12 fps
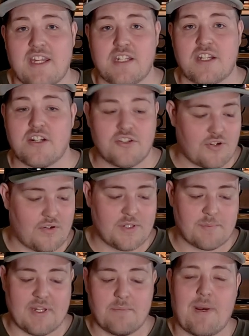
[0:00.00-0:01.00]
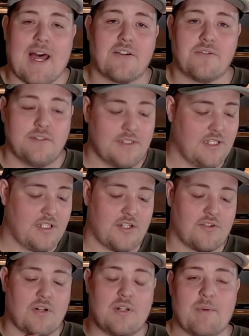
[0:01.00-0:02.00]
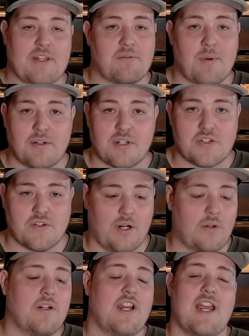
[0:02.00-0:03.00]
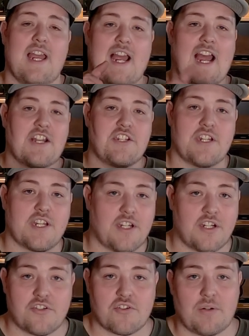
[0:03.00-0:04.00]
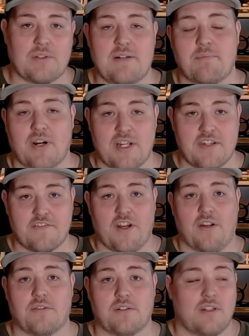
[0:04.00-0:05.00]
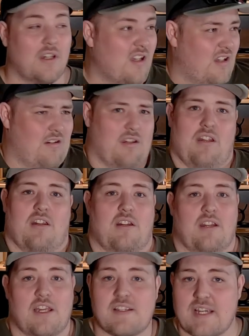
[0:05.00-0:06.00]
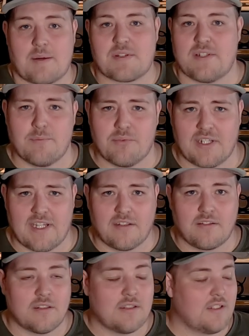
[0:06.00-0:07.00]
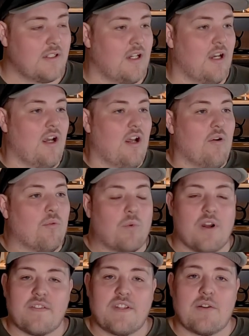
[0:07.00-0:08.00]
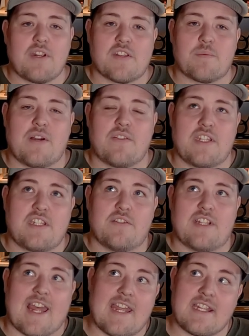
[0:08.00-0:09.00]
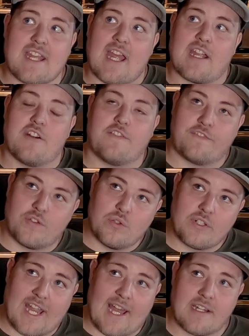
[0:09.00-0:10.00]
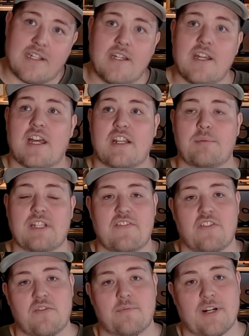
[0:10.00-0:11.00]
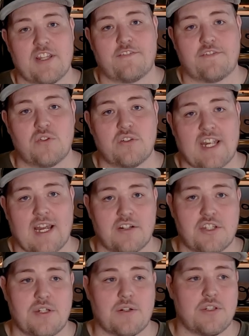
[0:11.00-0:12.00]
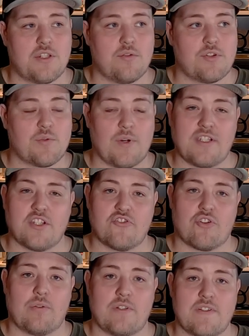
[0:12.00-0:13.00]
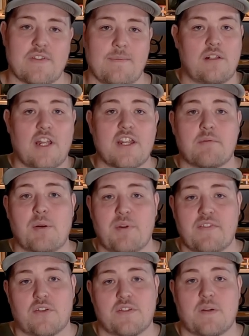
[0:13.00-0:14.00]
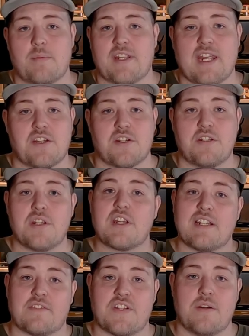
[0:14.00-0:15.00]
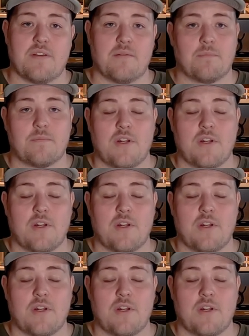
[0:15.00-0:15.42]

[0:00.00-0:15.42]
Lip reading: you can control this by the panel, control it by the remote control, and you can control it by your phone. It's absolutely brilliant. Worth noting as well, they do an 8-gang and a 4-gang, and I believe if you buy the 4 gangs you can do twin controllers. Like the remote we've got on top of the kitchen, you can have 2 of them.